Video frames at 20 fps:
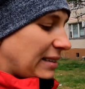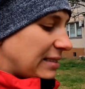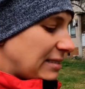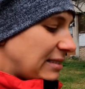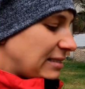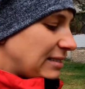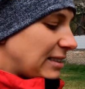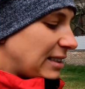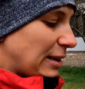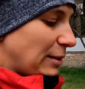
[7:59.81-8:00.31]

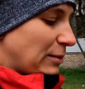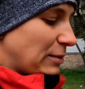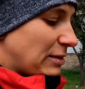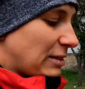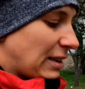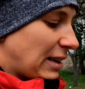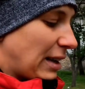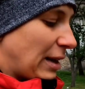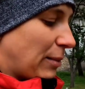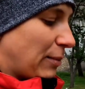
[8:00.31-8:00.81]
the same
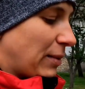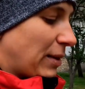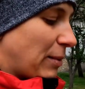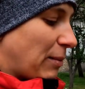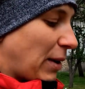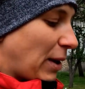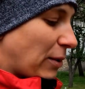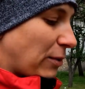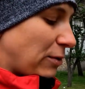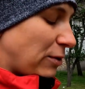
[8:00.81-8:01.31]
time,
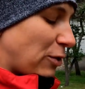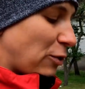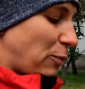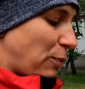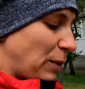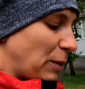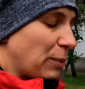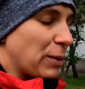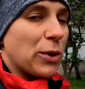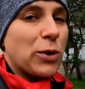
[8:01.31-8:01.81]
amount of
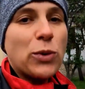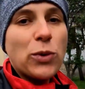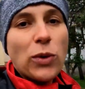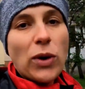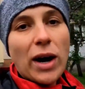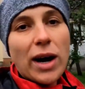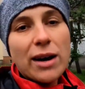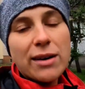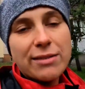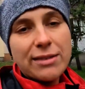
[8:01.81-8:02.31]
people who
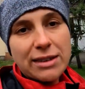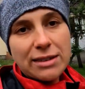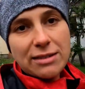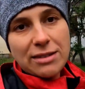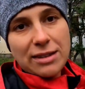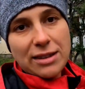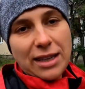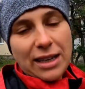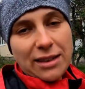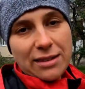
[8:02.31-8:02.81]
are
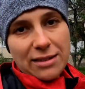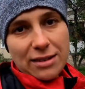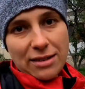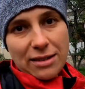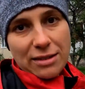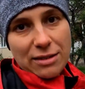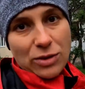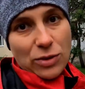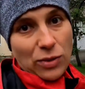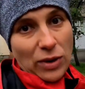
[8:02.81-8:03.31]
vaccinated
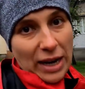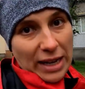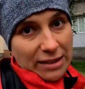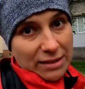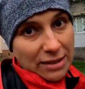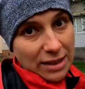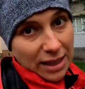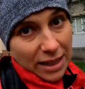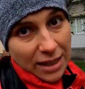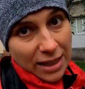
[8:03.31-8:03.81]
is
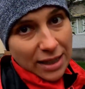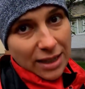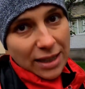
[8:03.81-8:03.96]
rising.